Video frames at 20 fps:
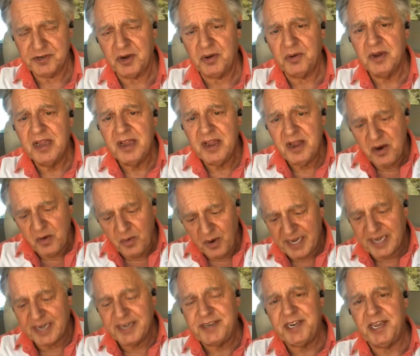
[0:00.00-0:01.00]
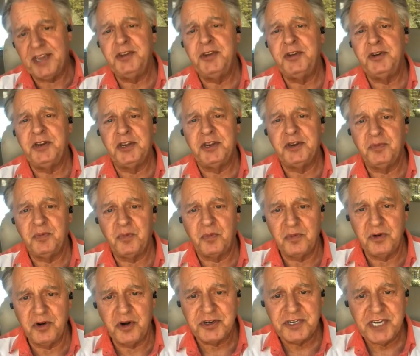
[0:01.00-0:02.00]
So we continue to,
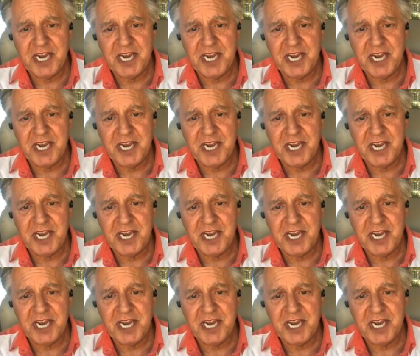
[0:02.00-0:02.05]
Nurse